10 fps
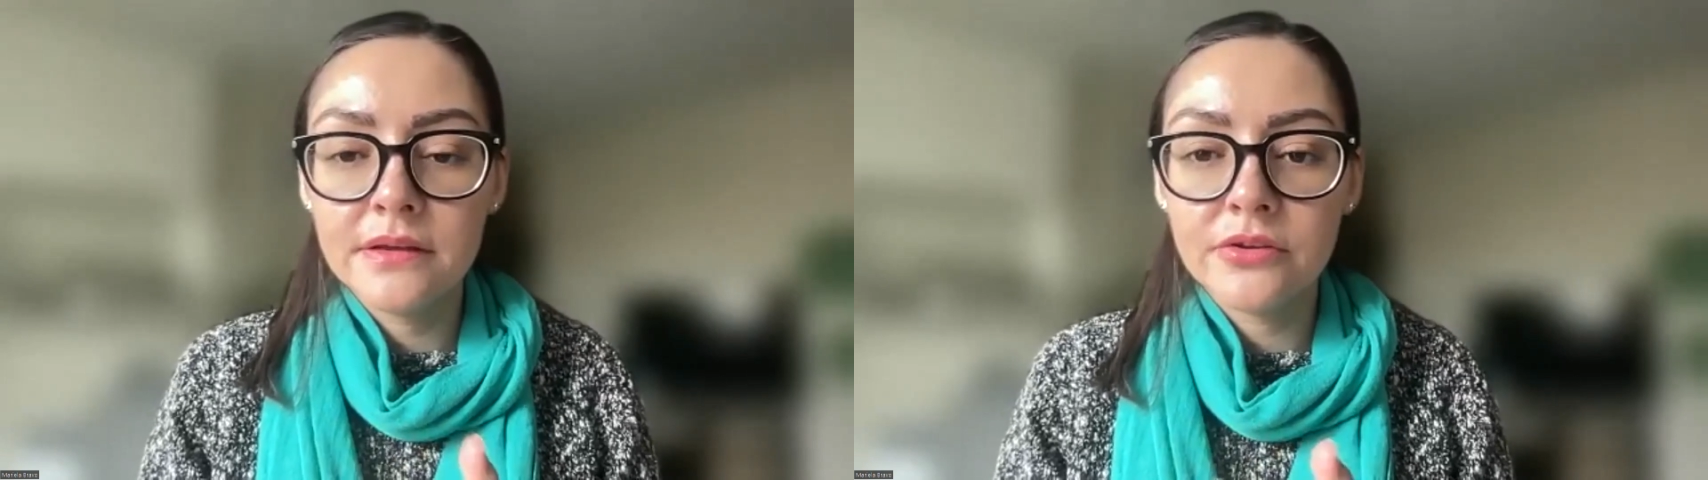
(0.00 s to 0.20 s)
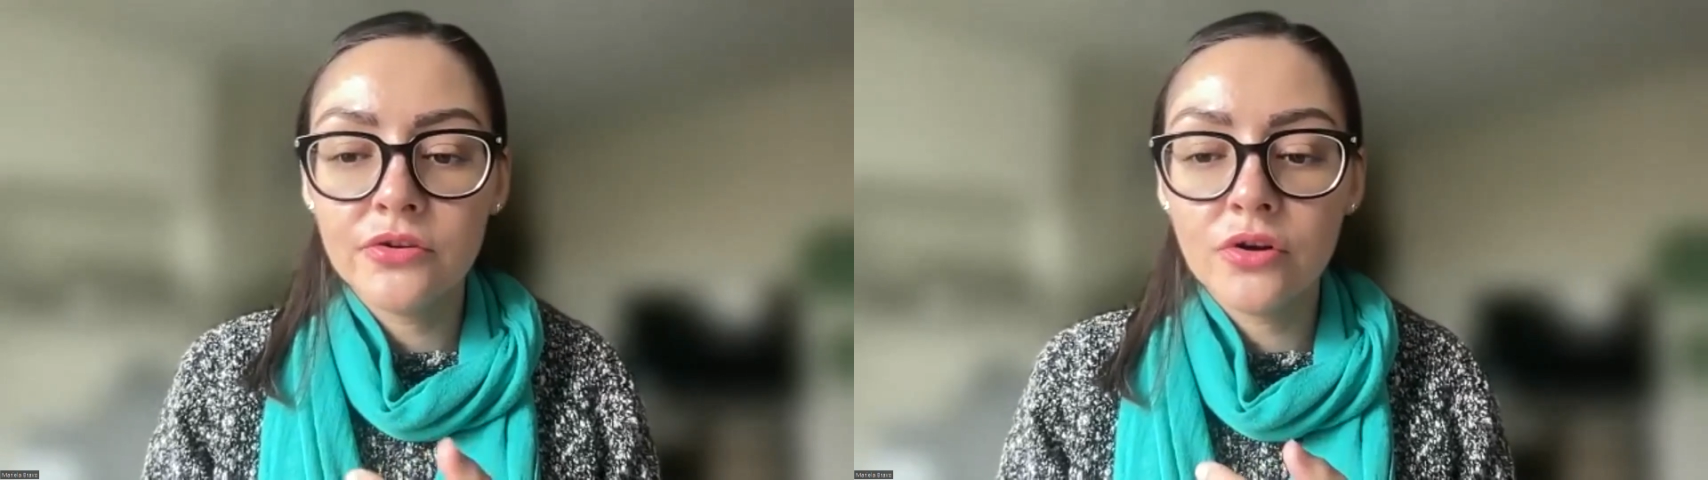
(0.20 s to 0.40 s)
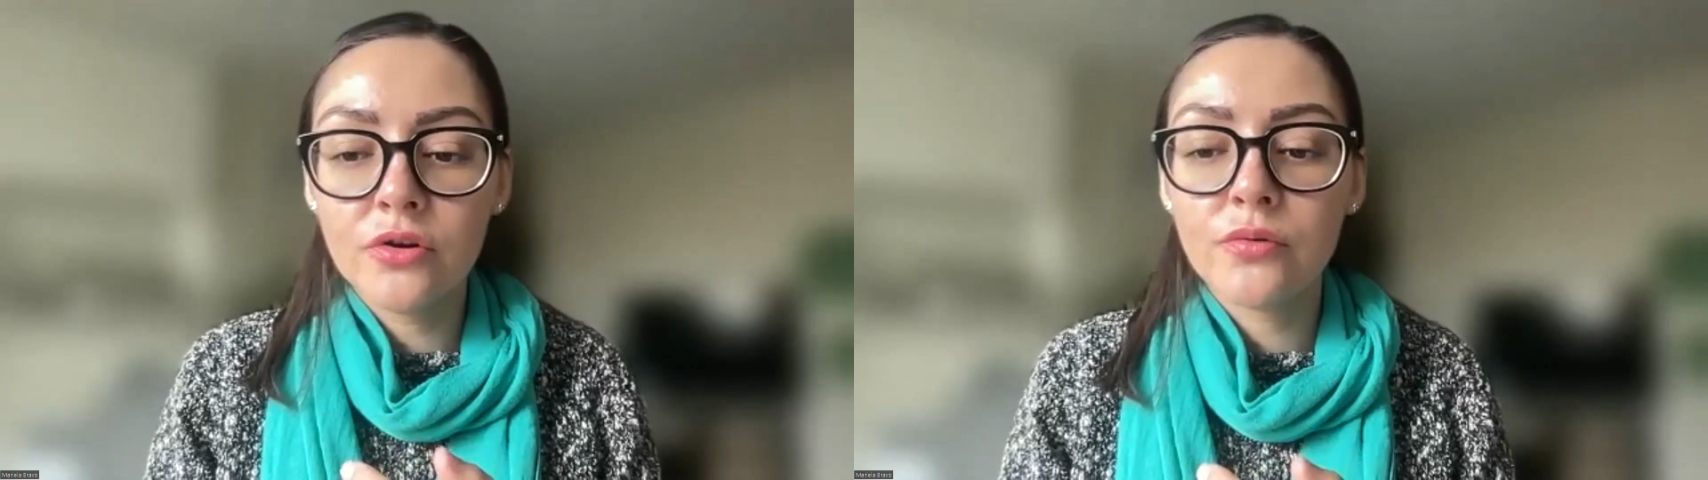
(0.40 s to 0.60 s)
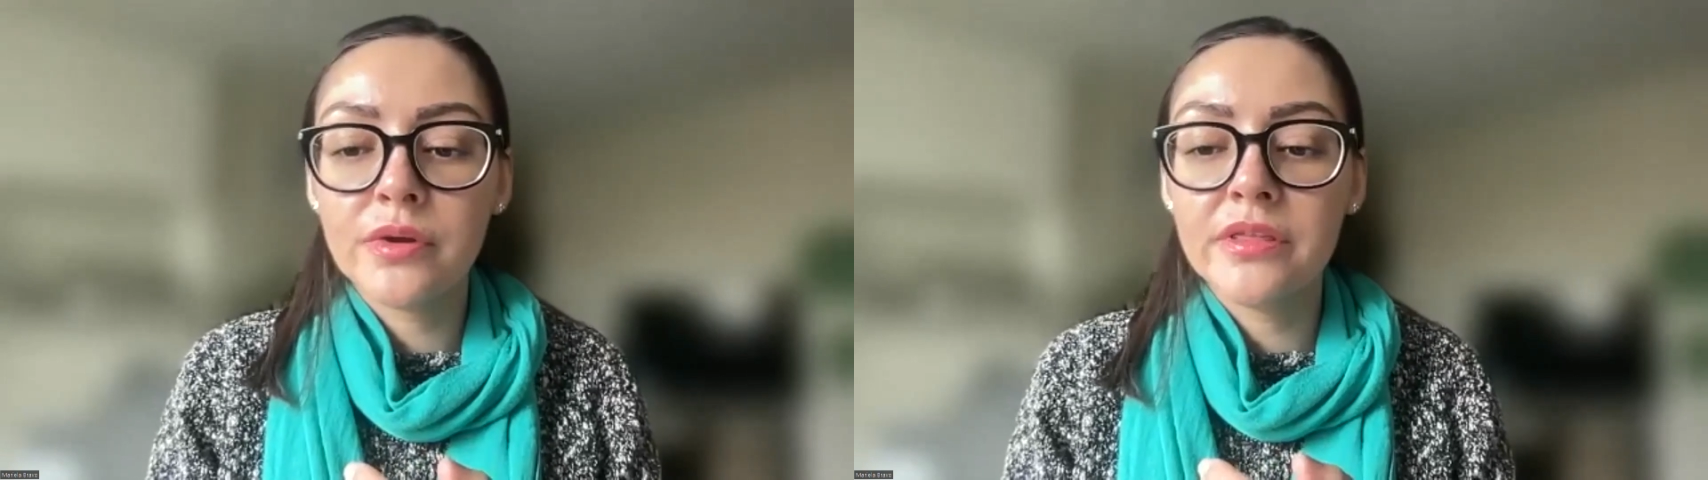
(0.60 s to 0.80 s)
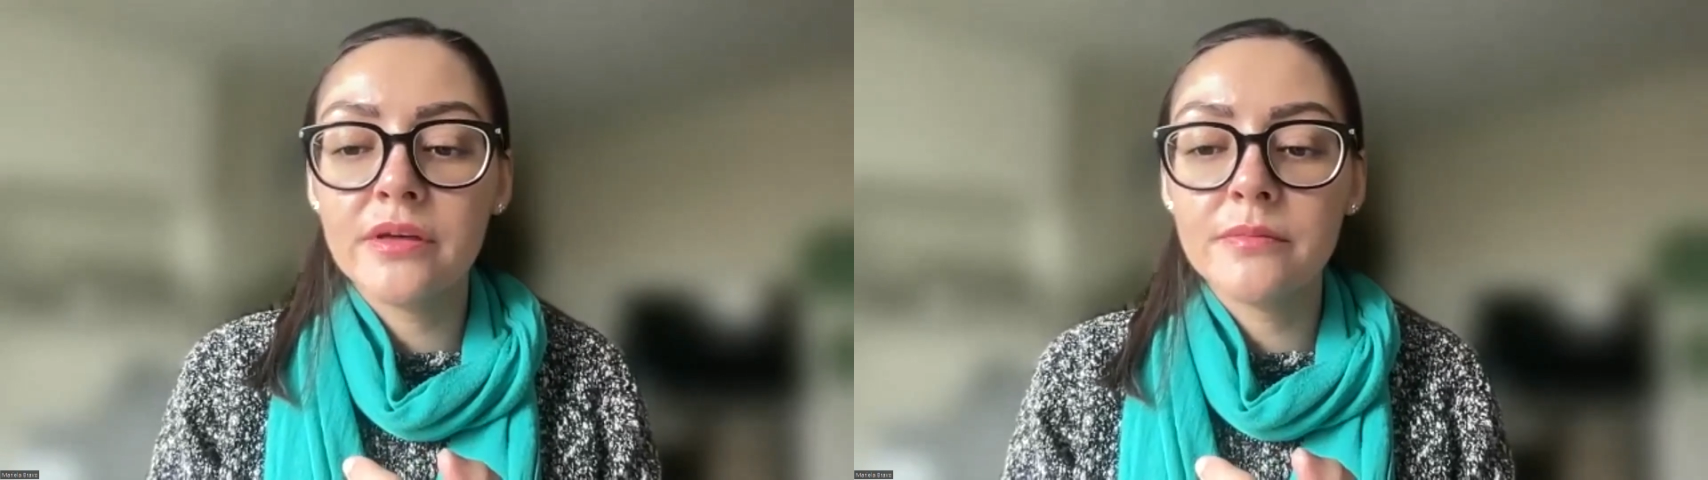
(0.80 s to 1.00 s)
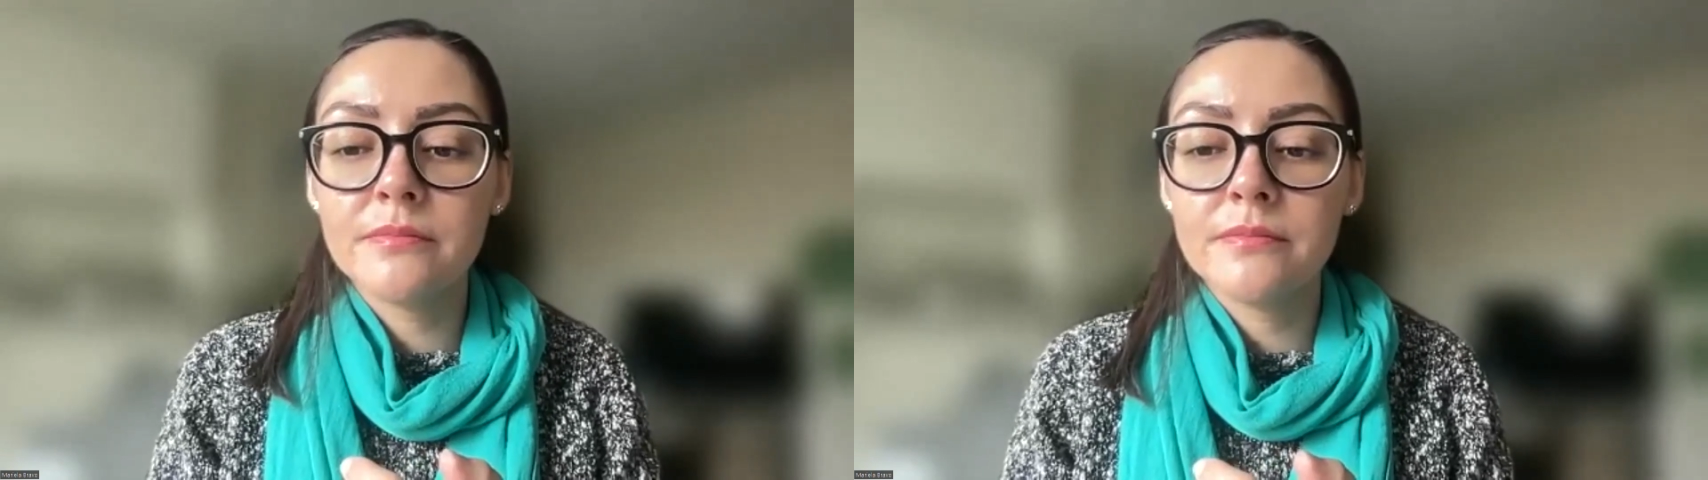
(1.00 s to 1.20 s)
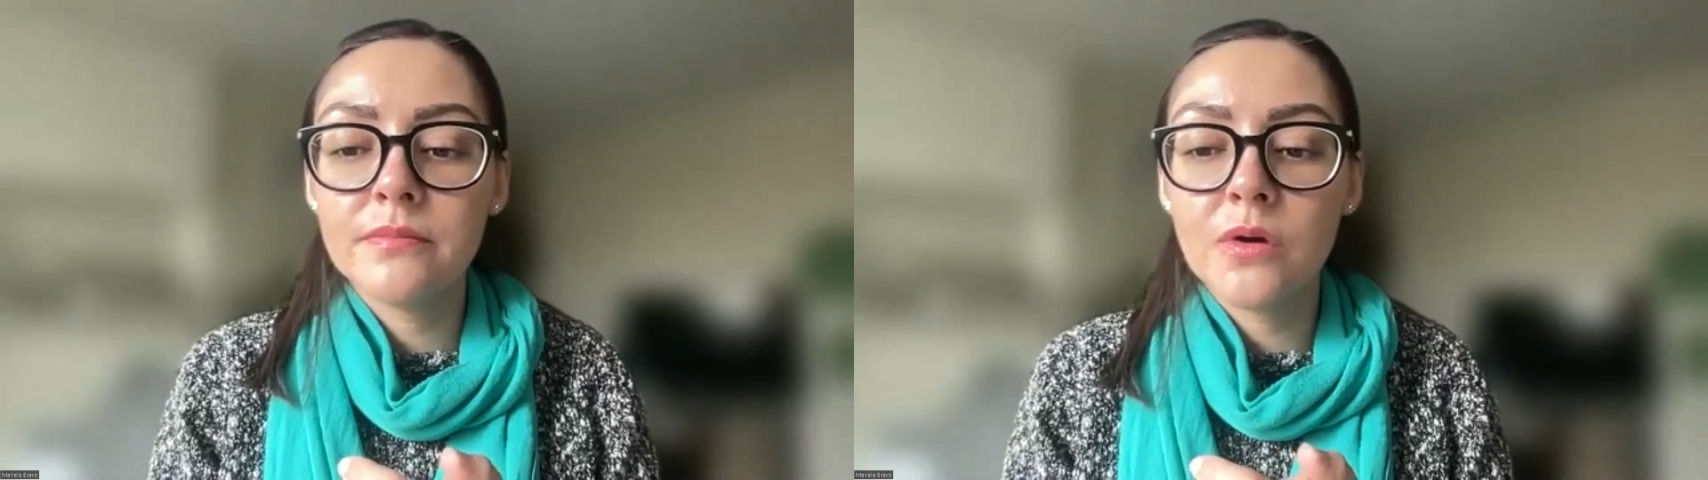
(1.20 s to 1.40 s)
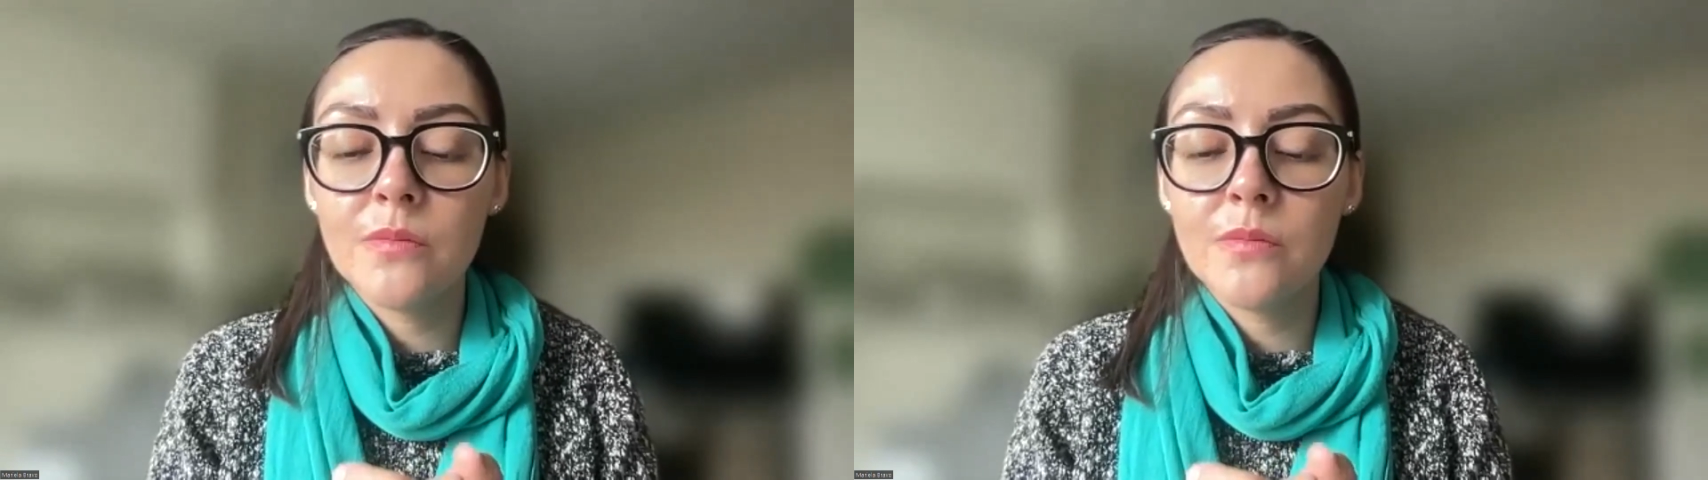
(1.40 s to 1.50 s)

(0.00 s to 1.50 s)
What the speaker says: at your own rhythm,